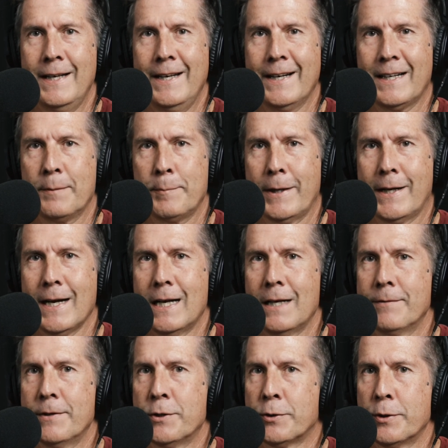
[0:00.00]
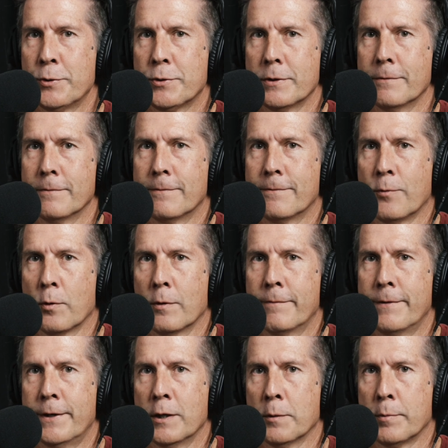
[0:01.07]
it can be kind of intrusive for
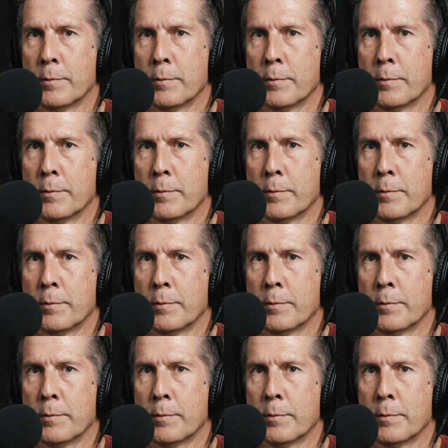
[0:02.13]
video